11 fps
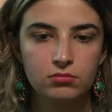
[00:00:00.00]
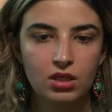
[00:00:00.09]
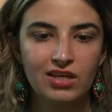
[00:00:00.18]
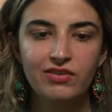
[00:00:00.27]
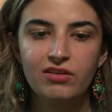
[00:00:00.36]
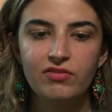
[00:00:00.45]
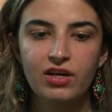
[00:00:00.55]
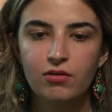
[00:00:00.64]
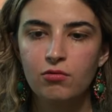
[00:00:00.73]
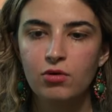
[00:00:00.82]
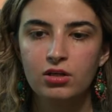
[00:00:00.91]
Even if I
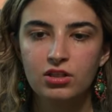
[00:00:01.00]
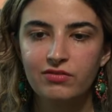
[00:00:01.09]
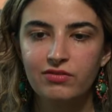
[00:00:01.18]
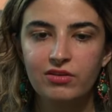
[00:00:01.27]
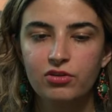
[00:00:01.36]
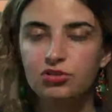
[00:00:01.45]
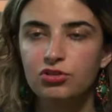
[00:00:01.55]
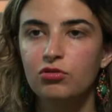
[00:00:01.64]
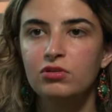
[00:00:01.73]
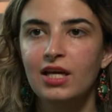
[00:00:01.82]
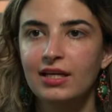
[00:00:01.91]
don't want to, even if there's
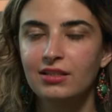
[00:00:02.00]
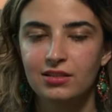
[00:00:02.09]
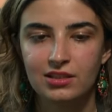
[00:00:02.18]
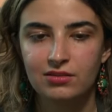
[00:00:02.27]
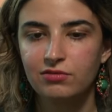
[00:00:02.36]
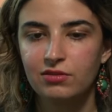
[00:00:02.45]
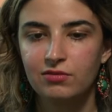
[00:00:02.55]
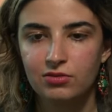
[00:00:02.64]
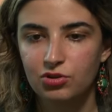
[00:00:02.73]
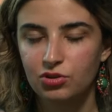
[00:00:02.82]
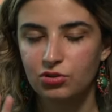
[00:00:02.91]
no tactics, even if I,
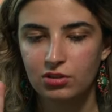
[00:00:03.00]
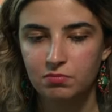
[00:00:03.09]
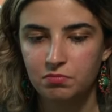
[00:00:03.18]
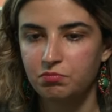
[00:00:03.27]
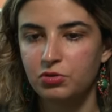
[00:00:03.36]
there's just like yeah.